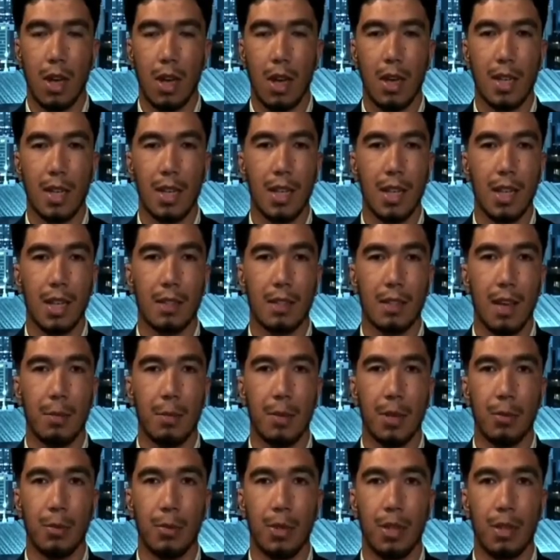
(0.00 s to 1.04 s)
Yes, I
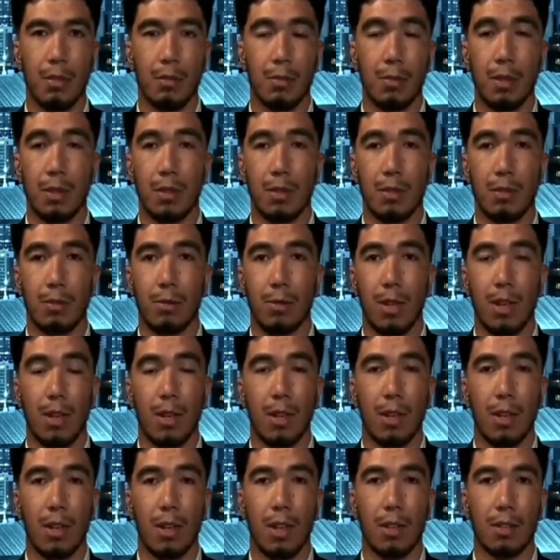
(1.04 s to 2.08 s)
mean, we
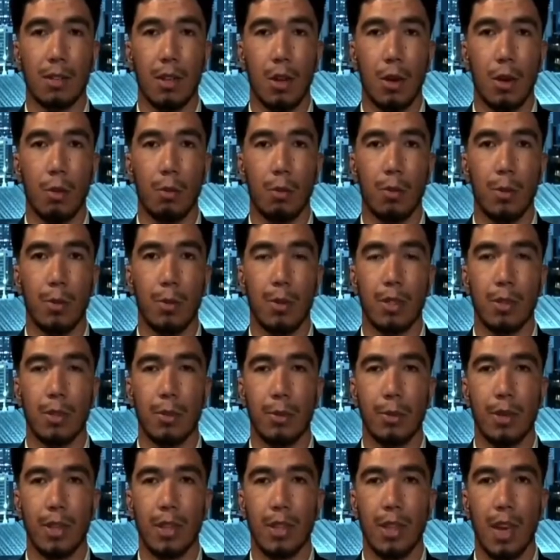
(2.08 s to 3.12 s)
literally lost hope. We went
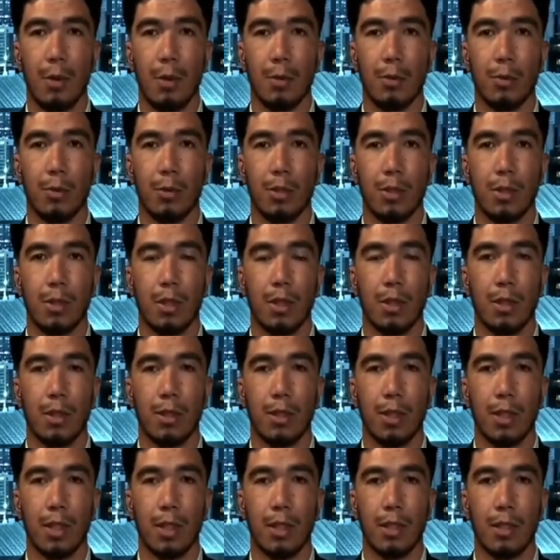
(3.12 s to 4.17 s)
3 times, we still
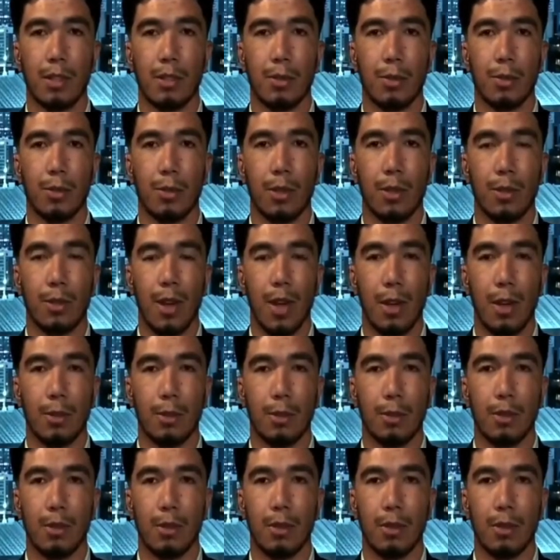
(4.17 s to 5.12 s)
couldn't get through the crowd.